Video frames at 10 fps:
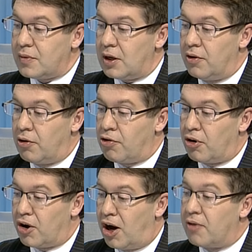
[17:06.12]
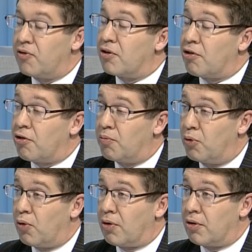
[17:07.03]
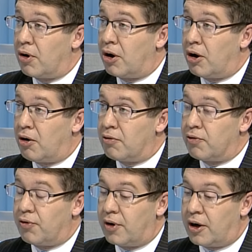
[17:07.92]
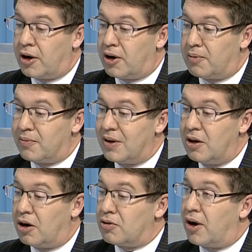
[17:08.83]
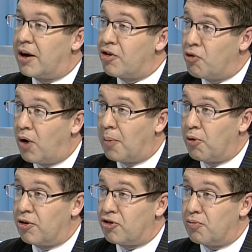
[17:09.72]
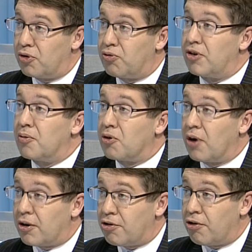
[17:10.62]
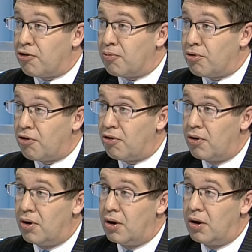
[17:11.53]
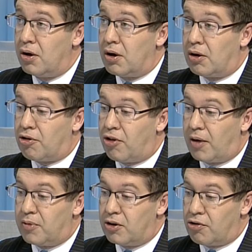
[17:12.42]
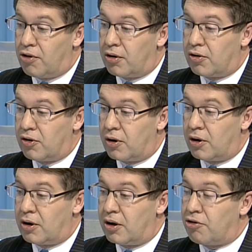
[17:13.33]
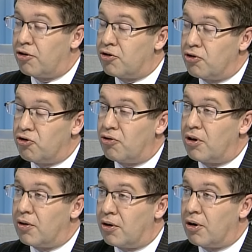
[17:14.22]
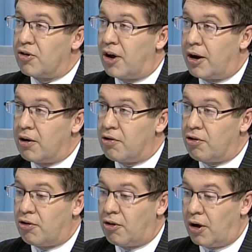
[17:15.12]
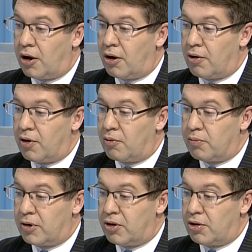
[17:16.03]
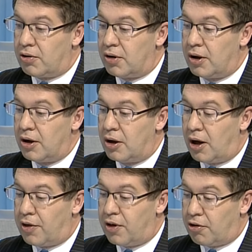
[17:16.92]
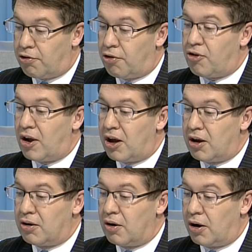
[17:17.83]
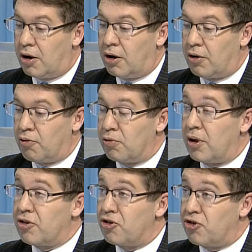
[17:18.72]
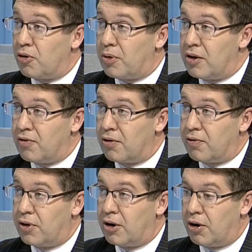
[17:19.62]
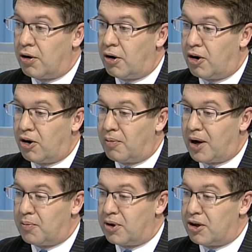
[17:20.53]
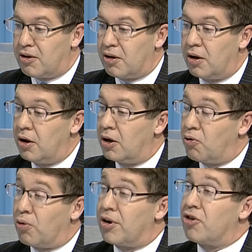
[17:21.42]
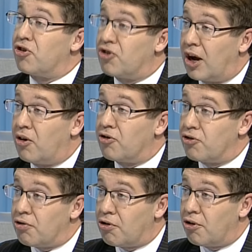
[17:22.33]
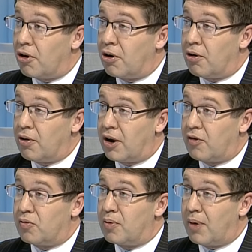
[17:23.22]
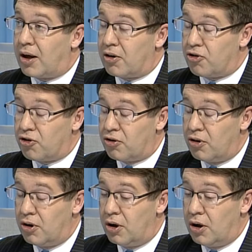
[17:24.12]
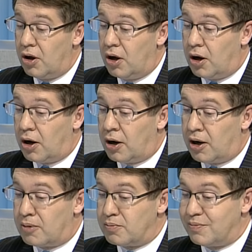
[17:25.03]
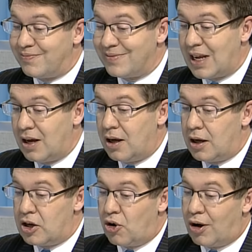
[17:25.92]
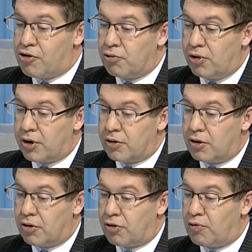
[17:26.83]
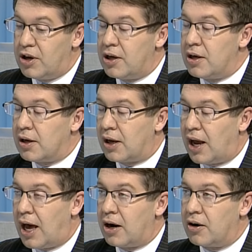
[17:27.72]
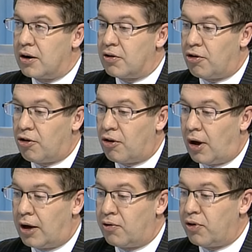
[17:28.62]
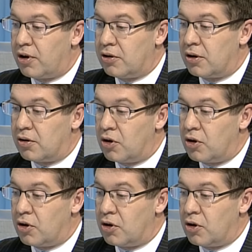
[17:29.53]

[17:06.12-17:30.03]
there's a confidence born of alliance cooperation between democratic systems. And so that means that institutionally there are ties that will, I think, sustain the relationship even if there might be coordination challenges that have to be managed. As you look at the three candidates, I don't think that the